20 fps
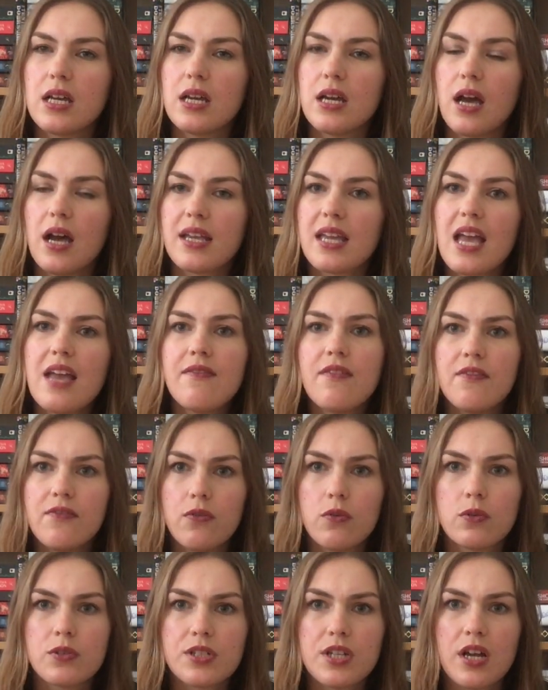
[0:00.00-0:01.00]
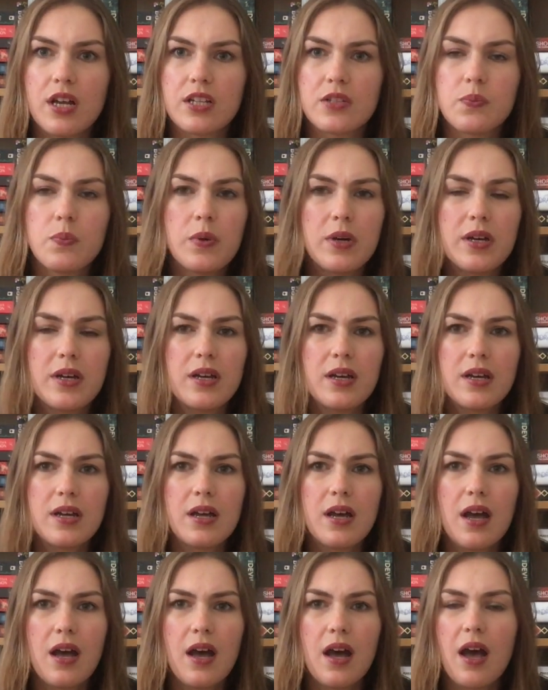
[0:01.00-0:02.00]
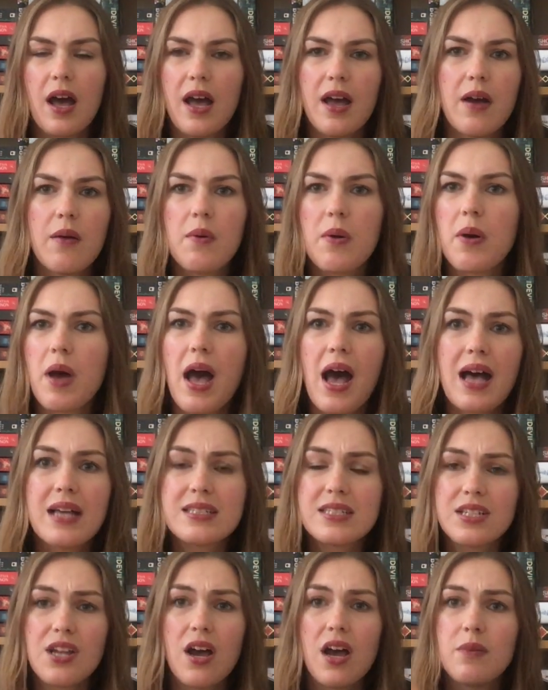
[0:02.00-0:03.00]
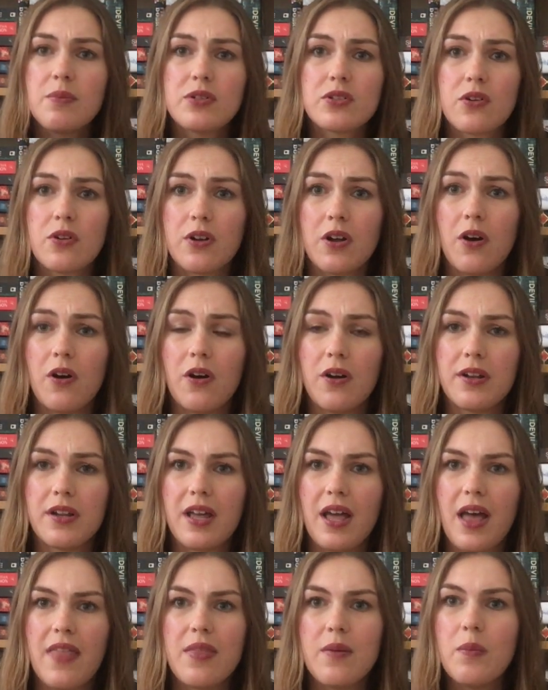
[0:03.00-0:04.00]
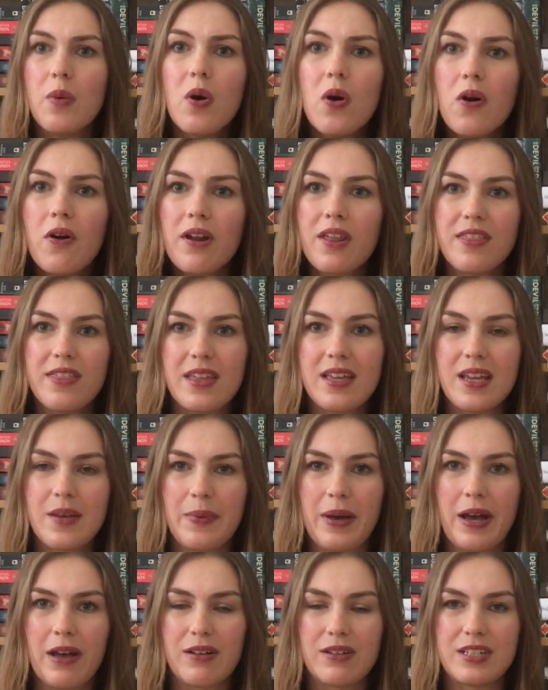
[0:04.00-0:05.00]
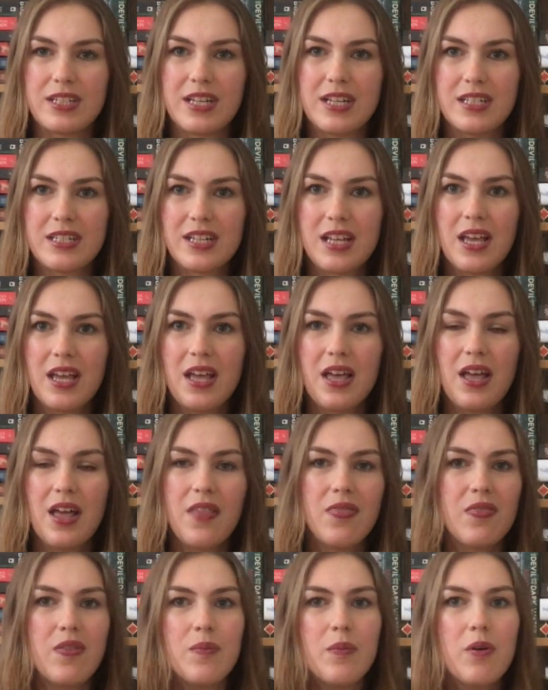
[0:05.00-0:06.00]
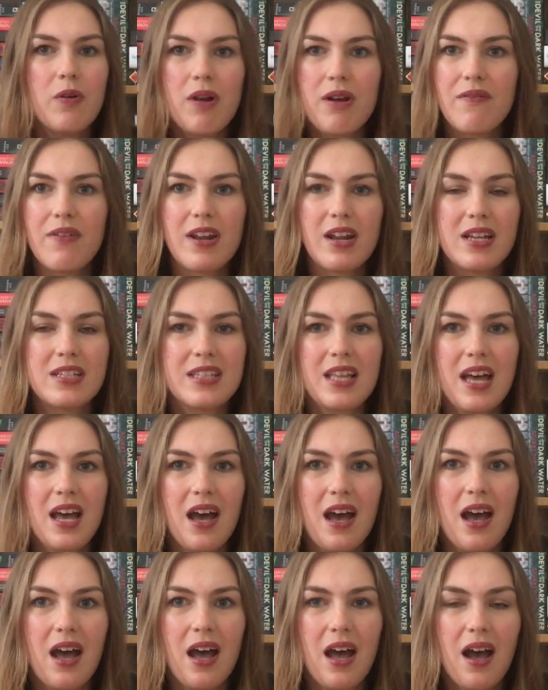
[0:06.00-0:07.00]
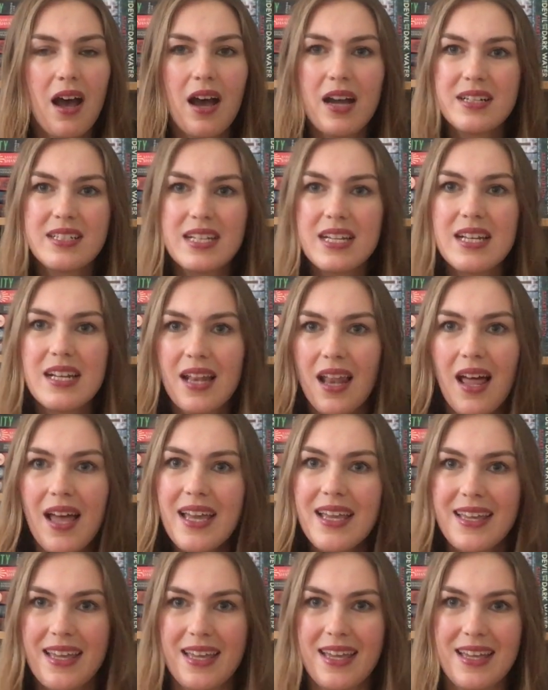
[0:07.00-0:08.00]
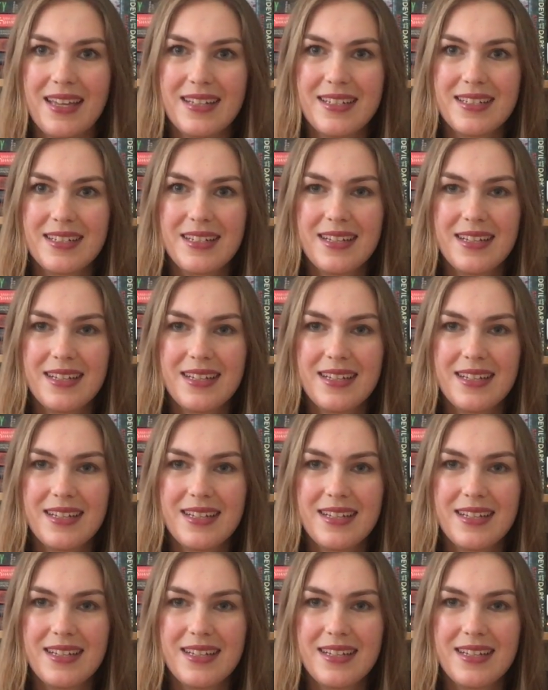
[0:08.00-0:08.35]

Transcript: I gave it 4 stars, but as time has gone on, and the more I think about it, the more I realise that I didn't like it.